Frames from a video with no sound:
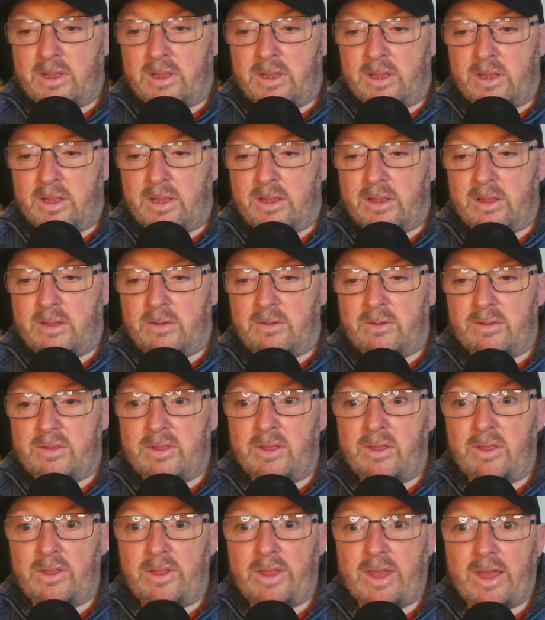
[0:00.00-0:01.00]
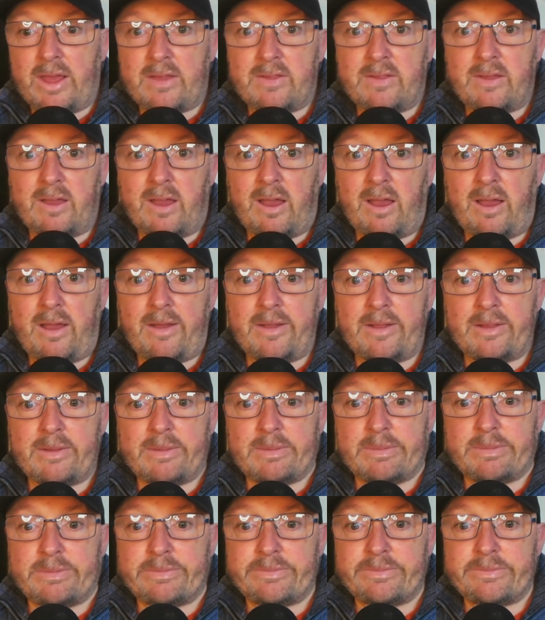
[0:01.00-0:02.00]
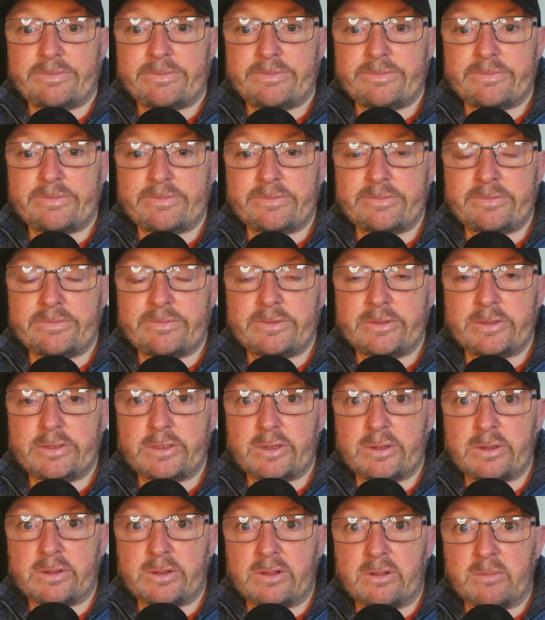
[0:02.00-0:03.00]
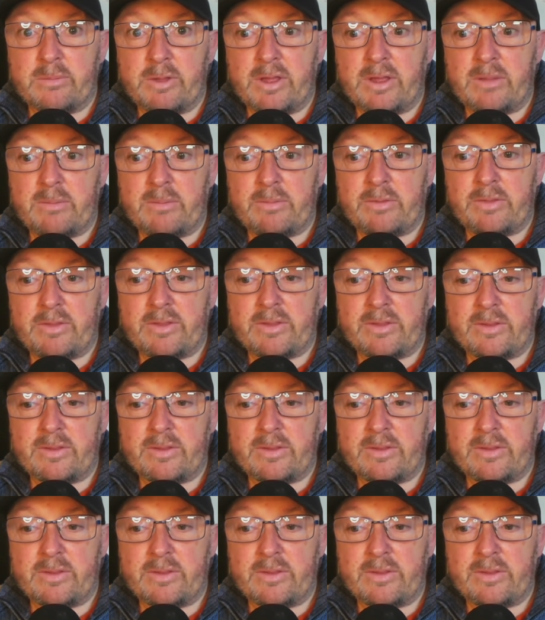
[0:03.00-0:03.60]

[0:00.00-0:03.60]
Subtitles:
So until the next time, toodle pips.